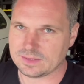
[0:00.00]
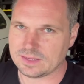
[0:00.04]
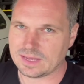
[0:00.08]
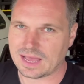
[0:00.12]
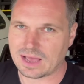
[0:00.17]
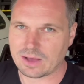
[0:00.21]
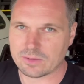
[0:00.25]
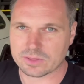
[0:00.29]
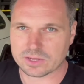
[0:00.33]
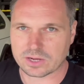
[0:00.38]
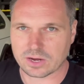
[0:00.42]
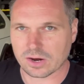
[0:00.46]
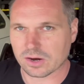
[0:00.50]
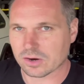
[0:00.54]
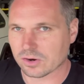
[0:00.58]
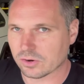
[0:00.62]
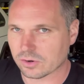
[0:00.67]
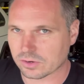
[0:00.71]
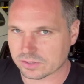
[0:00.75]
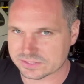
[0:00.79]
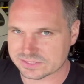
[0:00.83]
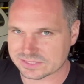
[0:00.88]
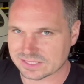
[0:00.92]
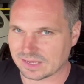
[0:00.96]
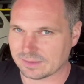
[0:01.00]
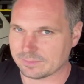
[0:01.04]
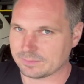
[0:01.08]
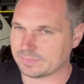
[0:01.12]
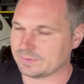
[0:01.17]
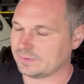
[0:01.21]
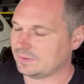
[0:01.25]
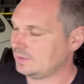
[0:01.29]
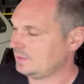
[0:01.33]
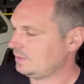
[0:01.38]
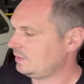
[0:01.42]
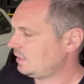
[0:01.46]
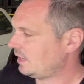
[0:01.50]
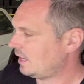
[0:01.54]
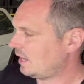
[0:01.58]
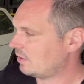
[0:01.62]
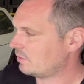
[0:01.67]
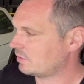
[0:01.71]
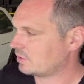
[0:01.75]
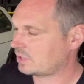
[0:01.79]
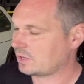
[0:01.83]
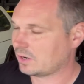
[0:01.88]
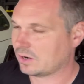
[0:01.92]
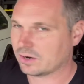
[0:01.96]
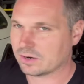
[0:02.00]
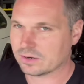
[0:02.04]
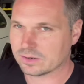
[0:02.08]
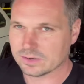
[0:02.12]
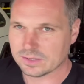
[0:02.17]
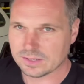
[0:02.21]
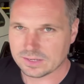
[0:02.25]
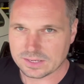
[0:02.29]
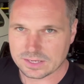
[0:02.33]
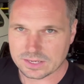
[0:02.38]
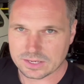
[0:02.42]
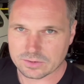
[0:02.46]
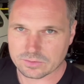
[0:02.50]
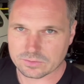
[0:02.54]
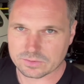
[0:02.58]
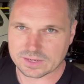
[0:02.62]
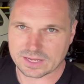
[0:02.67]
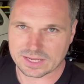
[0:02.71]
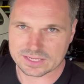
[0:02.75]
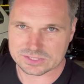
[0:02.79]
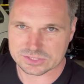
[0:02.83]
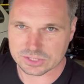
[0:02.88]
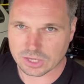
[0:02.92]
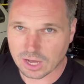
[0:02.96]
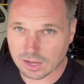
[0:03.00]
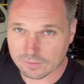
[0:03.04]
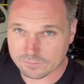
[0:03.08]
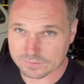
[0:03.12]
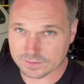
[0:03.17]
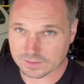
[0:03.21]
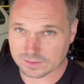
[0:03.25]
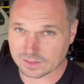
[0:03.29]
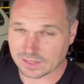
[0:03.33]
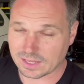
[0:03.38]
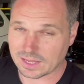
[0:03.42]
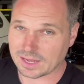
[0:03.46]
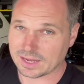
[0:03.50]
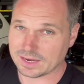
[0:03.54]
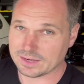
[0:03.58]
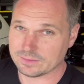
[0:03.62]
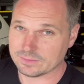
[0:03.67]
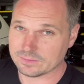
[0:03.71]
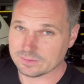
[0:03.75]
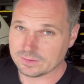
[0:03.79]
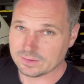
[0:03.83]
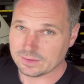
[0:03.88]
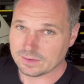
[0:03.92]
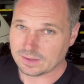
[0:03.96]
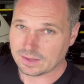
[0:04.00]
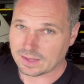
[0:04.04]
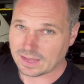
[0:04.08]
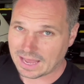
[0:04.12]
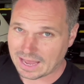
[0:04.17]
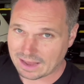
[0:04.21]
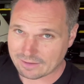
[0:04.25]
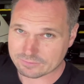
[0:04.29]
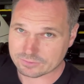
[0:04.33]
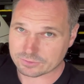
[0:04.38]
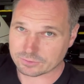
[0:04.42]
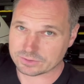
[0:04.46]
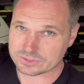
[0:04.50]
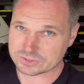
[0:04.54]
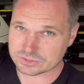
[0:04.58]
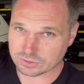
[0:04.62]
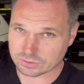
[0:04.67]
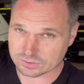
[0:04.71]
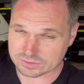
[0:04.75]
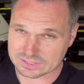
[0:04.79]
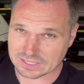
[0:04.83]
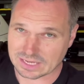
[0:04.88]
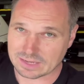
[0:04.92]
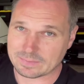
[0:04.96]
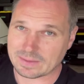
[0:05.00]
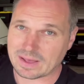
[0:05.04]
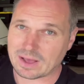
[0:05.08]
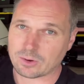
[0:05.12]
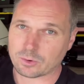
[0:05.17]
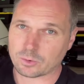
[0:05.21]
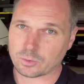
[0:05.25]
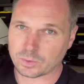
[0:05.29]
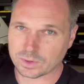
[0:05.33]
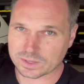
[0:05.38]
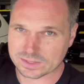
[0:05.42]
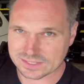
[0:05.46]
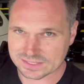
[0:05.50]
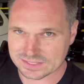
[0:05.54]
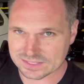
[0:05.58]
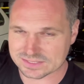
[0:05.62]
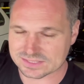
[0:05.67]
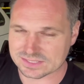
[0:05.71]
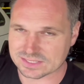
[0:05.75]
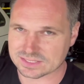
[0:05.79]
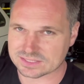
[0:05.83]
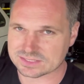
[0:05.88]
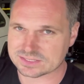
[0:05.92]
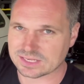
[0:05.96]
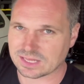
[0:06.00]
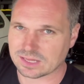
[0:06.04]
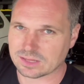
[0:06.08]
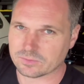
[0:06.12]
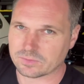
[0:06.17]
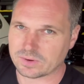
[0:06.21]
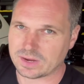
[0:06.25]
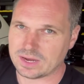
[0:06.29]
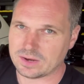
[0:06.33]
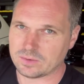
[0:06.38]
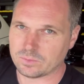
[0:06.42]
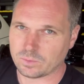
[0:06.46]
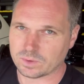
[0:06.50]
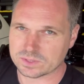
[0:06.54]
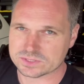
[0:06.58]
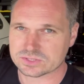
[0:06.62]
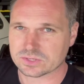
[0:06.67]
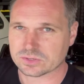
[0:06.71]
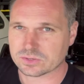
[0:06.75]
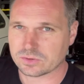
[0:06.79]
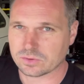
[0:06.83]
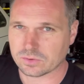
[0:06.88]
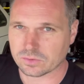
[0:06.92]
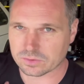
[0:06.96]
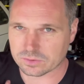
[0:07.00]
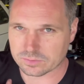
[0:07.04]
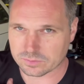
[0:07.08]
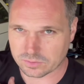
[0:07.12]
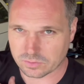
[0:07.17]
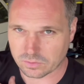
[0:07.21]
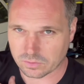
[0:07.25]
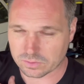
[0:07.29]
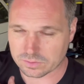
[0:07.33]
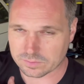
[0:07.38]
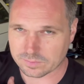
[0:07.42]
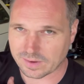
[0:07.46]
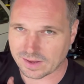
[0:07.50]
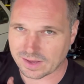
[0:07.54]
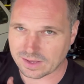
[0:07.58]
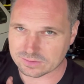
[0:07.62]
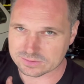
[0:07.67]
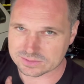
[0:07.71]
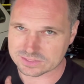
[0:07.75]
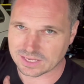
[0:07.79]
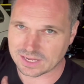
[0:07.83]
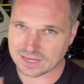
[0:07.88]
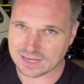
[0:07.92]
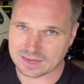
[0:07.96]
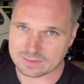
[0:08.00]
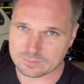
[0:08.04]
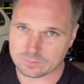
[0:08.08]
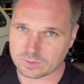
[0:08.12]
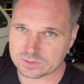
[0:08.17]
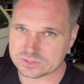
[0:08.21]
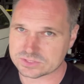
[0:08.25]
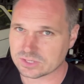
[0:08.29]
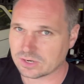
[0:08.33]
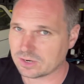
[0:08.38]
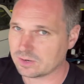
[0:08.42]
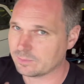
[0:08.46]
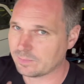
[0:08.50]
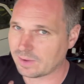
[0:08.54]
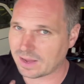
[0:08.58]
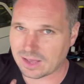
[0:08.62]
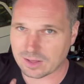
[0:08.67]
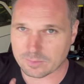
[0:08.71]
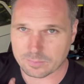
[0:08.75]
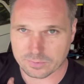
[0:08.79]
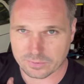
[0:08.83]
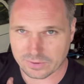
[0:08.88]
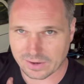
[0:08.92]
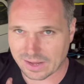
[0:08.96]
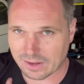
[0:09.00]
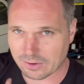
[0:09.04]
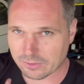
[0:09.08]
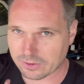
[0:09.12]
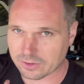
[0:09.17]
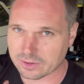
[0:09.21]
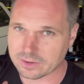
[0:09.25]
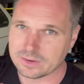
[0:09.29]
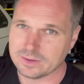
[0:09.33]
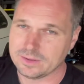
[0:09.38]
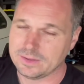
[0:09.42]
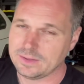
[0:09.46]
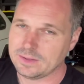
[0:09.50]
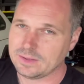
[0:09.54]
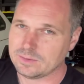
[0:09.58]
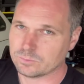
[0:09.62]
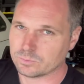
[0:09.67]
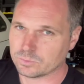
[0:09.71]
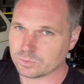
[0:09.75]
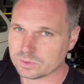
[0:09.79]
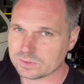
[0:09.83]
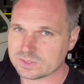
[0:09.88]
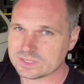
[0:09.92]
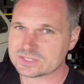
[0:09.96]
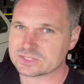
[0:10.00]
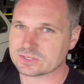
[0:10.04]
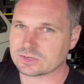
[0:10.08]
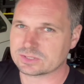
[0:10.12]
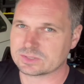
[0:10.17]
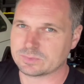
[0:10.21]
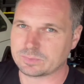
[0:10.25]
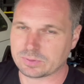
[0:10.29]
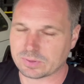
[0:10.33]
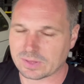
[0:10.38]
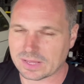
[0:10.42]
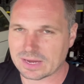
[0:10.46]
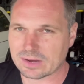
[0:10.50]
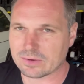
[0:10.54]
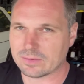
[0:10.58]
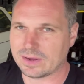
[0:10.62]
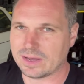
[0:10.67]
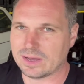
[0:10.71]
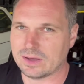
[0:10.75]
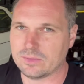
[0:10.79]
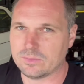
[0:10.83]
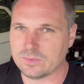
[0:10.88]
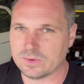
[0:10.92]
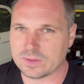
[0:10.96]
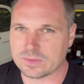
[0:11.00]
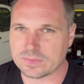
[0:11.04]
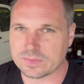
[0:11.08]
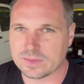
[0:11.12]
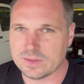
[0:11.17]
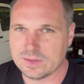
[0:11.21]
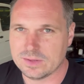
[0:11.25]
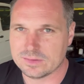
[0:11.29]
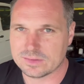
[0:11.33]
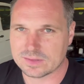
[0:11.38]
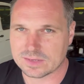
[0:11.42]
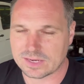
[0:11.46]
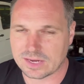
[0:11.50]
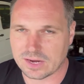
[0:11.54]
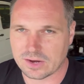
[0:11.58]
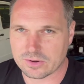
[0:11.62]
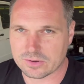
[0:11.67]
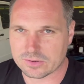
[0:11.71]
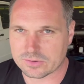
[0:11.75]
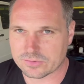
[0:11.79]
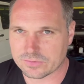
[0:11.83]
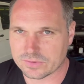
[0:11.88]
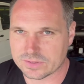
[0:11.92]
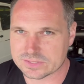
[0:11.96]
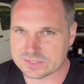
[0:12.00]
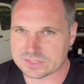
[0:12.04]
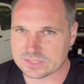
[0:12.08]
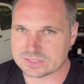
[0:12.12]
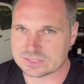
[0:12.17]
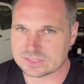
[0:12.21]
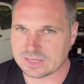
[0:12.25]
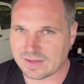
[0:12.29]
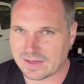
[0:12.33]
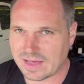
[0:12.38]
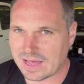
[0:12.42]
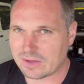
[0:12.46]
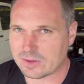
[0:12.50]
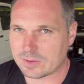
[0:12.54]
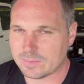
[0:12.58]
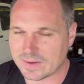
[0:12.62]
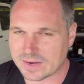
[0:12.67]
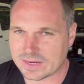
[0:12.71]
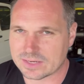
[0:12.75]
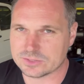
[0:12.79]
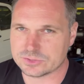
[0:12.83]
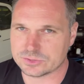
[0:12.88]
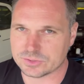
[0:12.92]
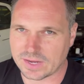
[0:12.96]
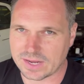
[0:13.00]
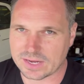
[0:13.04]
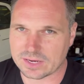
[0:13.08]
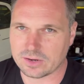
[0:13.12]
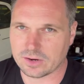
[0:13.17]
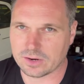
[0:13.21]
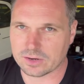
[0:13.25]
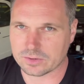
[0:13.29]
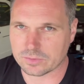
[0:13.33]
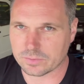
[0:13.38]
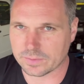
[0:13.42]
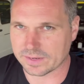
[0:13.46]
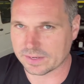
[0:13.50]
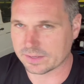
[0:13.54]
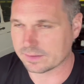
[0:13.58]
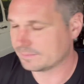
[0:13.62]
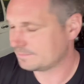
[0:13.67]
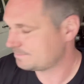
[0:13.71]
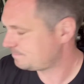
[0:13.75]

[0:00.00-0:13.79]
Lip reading: How the car hooks up, how the car, you know, gets off the line after it's hooked up, how quickly does it accelerate, what's our quarter mile time, what's our mile per hour. Really start to play around with the characteristics of how you make a drag car quick.